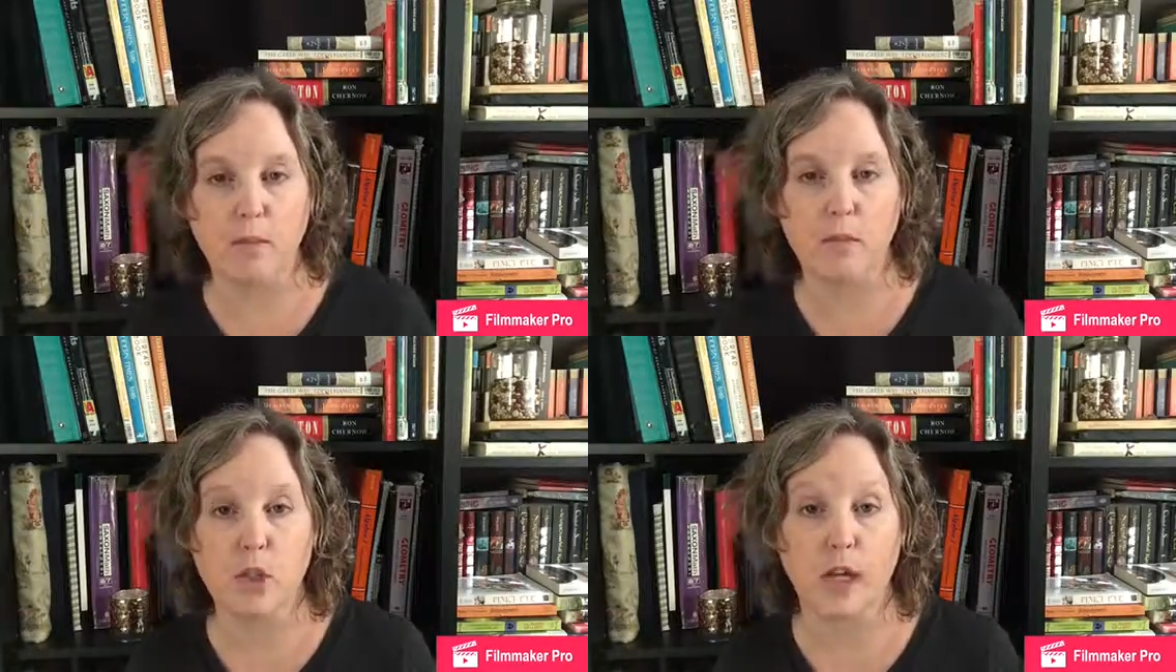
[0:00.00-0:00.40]

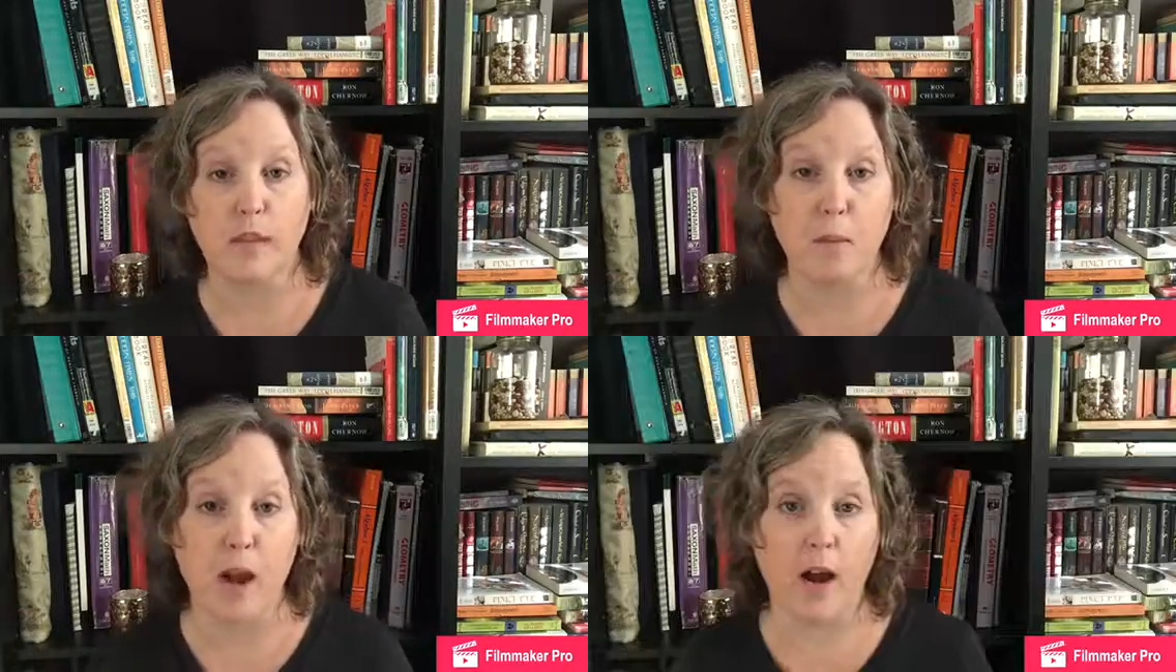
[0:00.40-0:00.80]
check
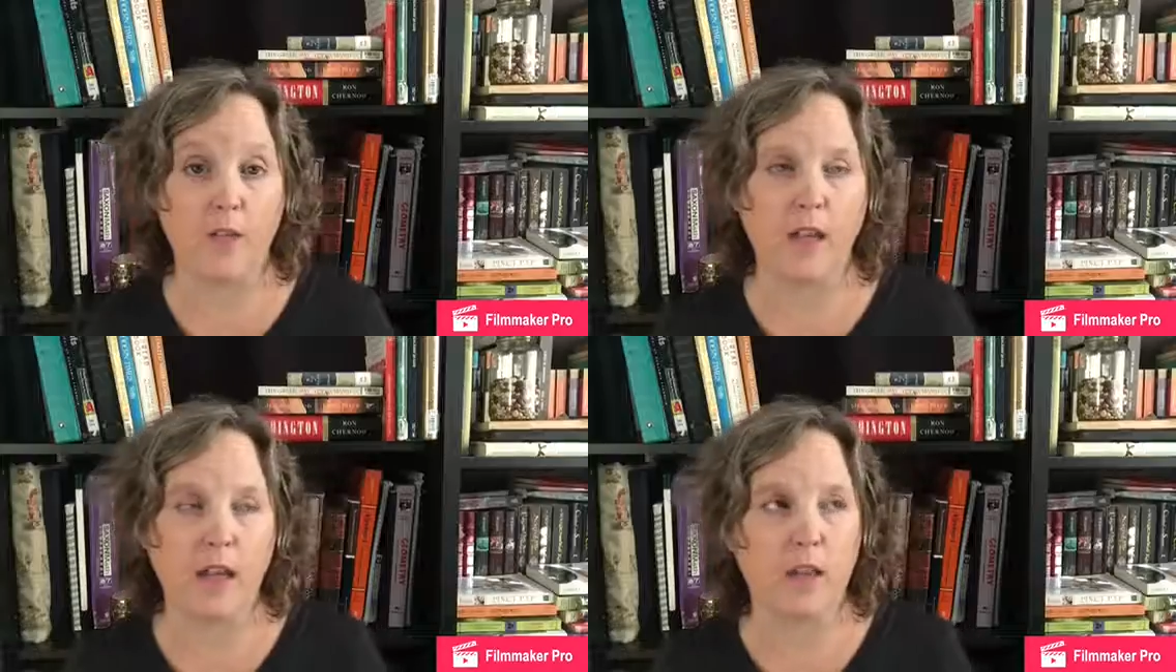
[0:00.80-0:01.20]
them
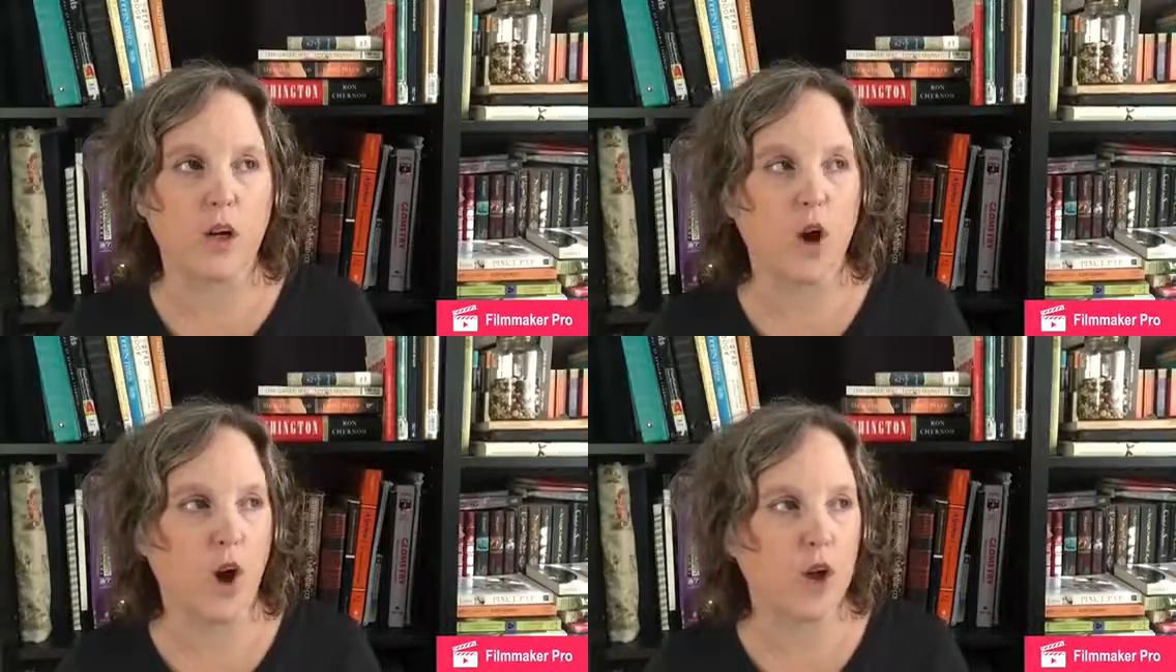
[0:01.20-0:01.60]
out. The
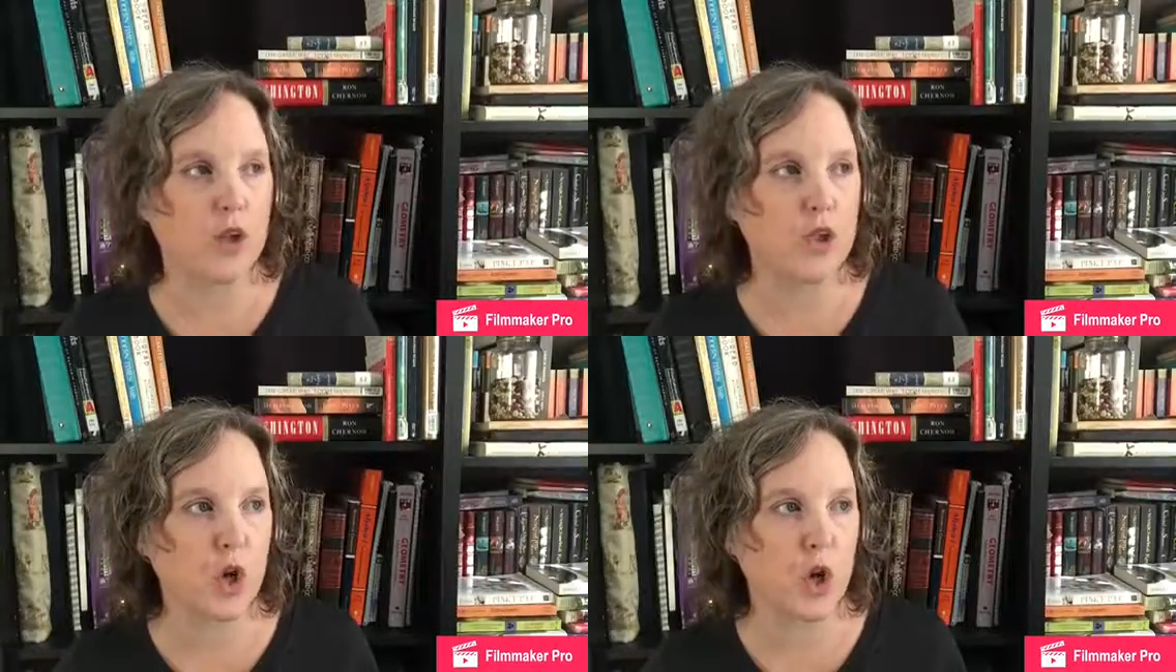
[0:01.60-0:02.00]

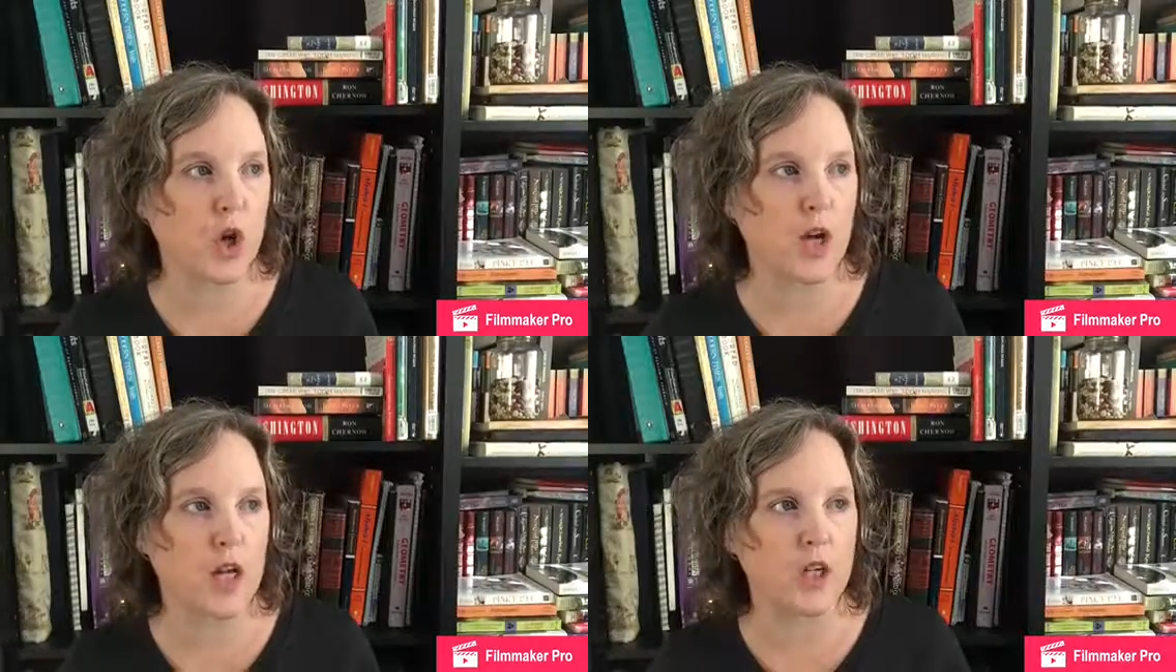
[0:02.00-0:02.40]
cards
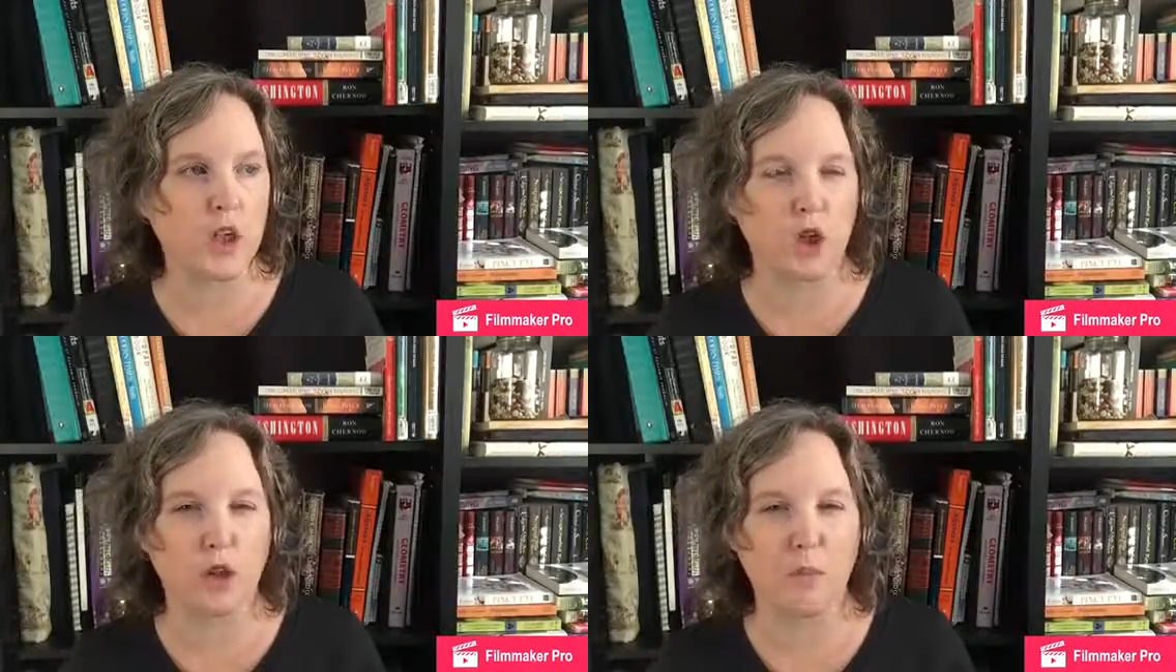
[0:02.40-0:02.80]
are kind of
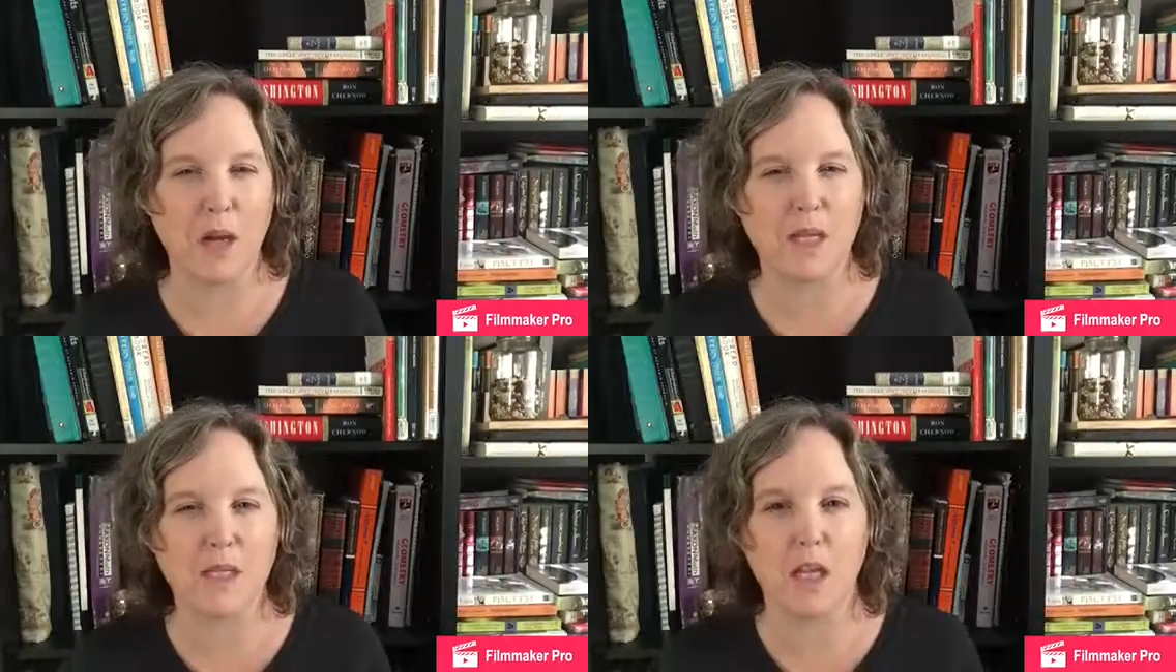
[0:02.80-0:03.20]
Charlotte
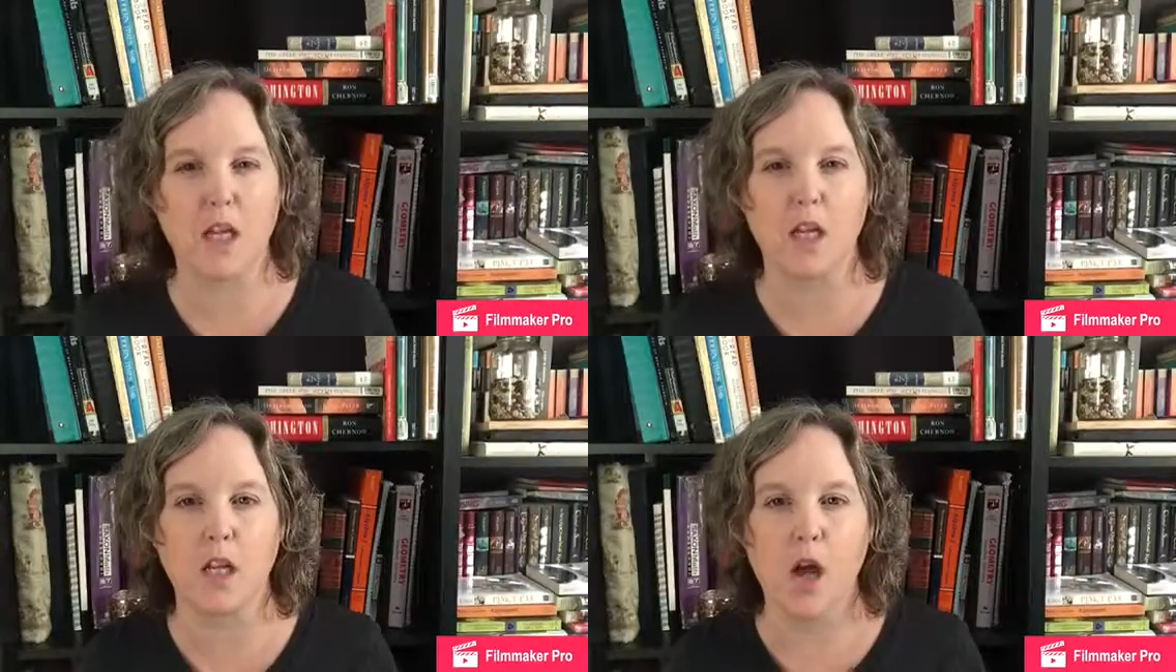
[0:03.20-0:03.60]

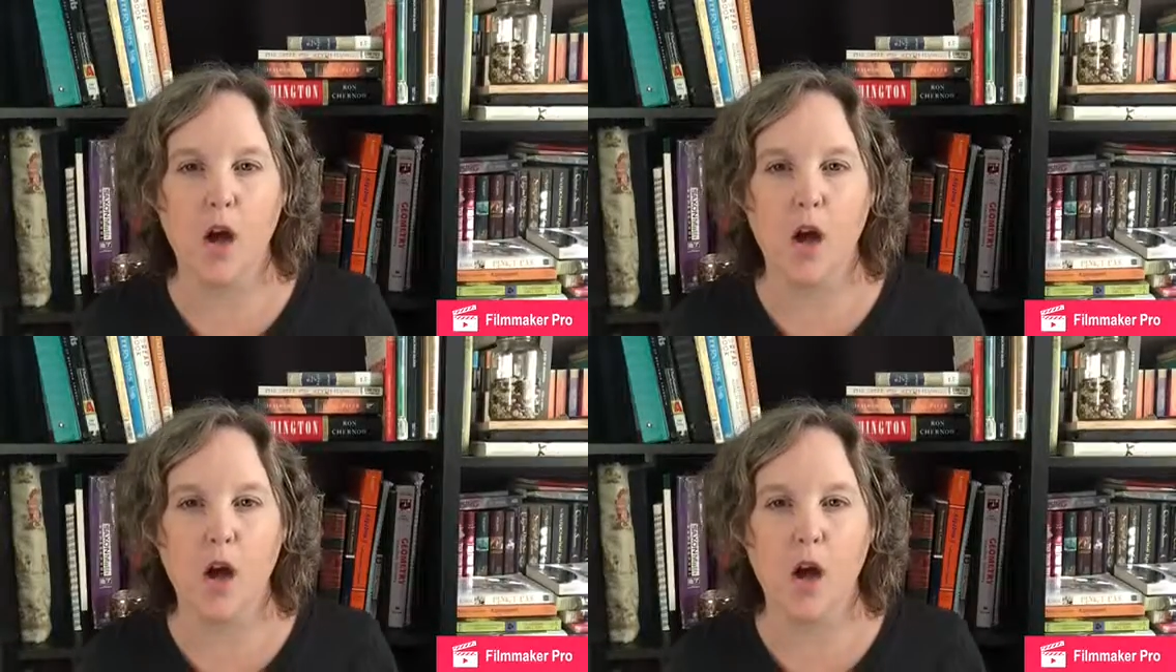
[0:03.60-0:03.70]
Mason,